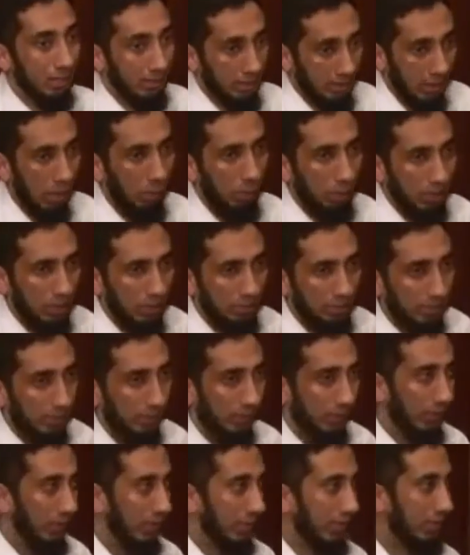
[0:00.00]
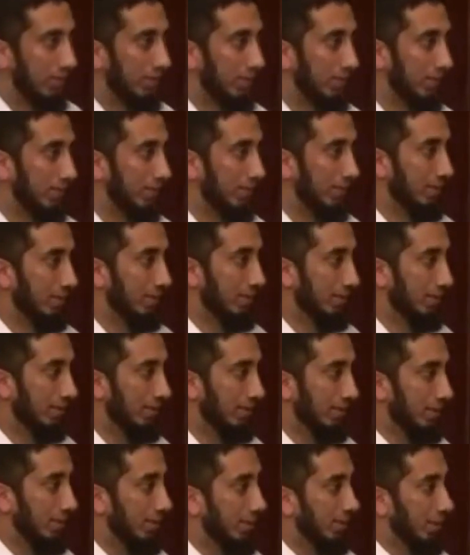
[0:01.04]
Now become serious.
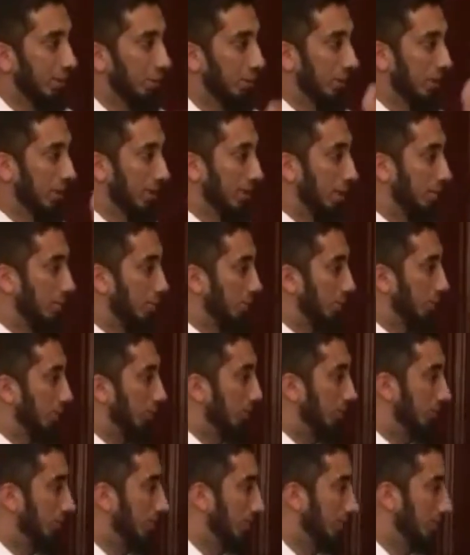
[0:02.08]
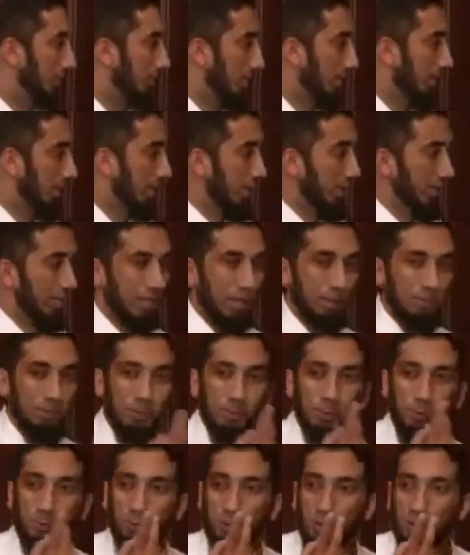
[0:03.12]
This was step 2. Step
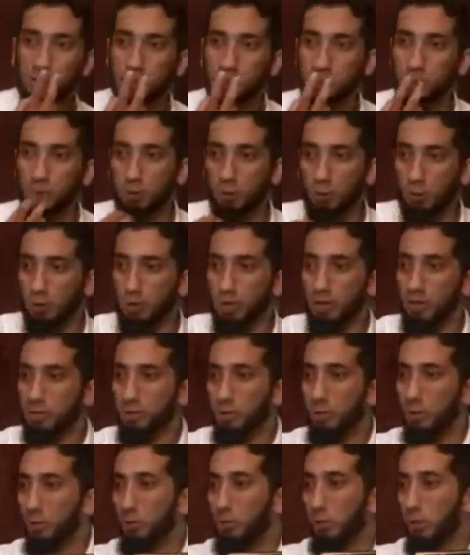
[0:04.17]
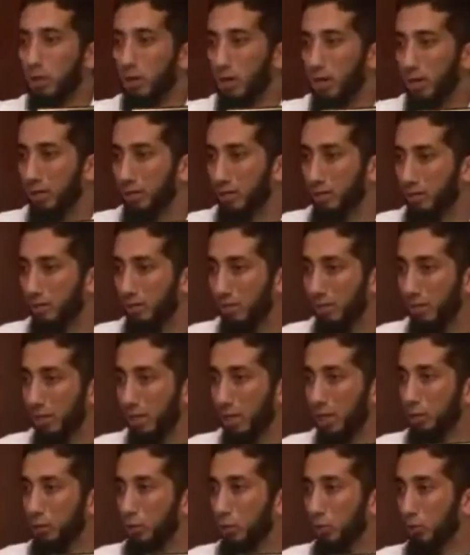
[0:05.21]
2 was hold on to the Qur'an
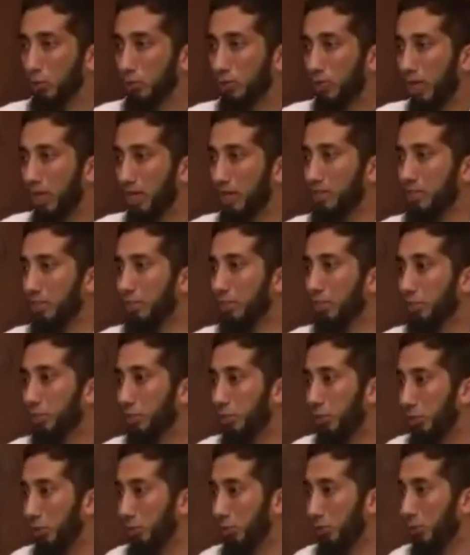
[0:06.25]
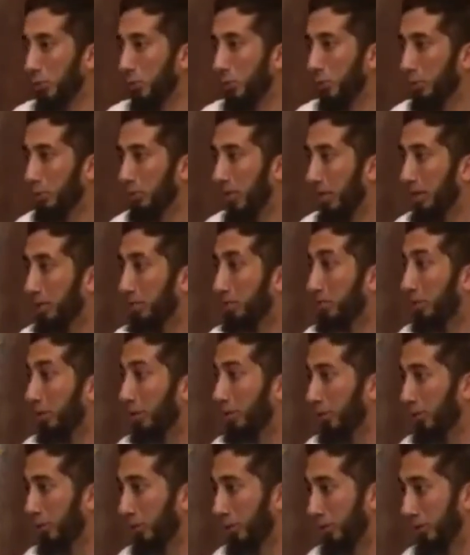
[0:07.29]
and use that as an excuse to create
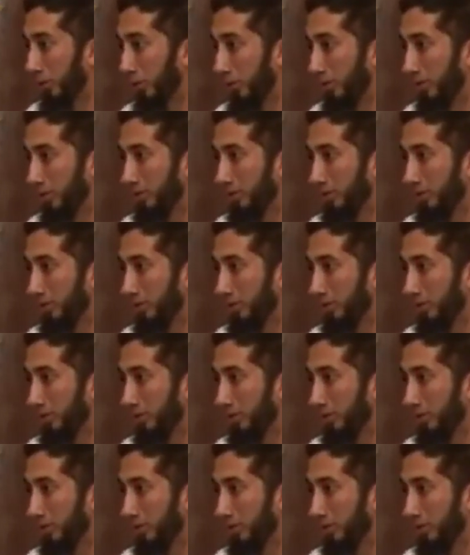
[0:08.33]
brotherhood.